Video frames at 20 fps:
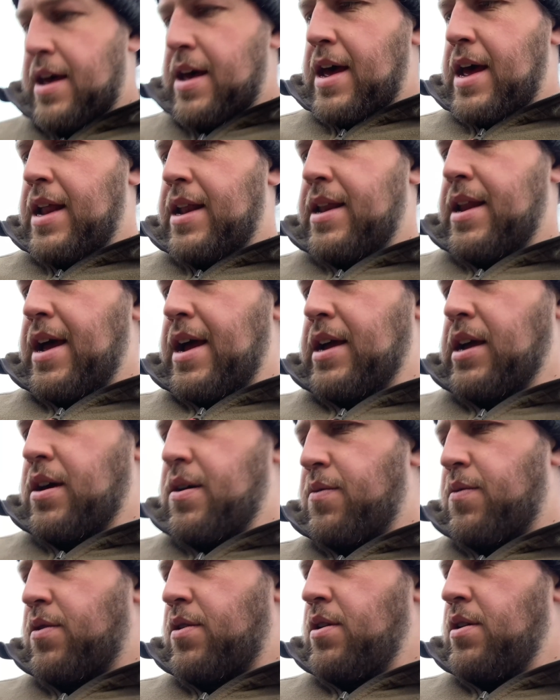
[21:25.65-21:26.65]
end anchor
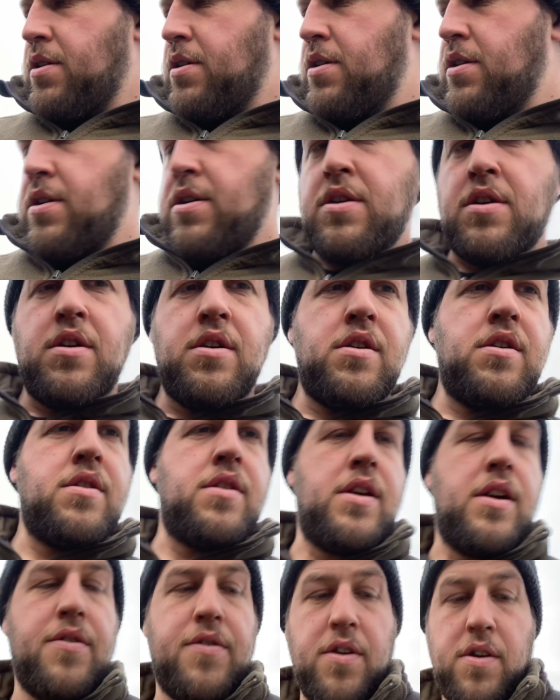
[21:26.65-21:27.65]
one.
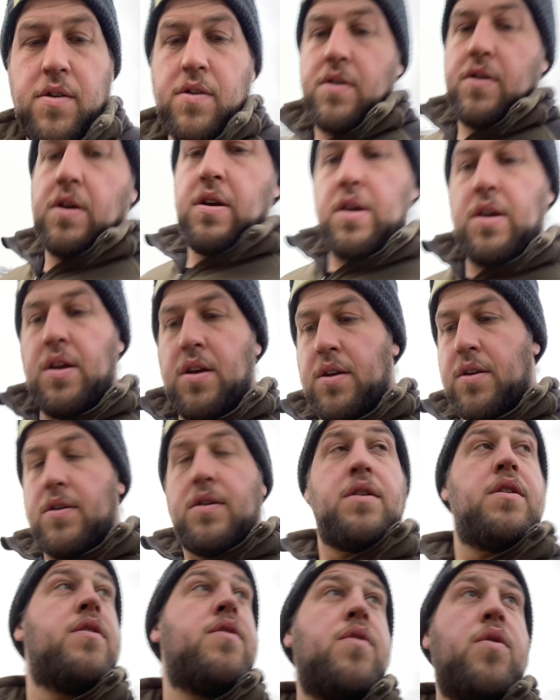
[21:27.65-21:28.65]
That'll do.
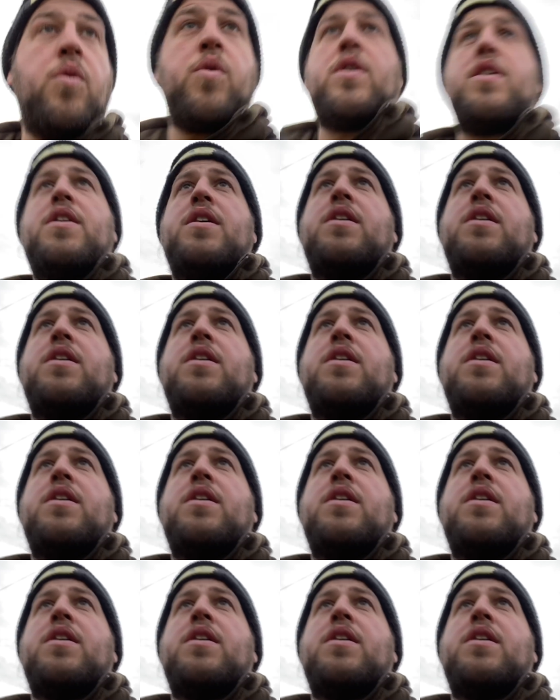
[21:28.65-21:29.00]
Sorted.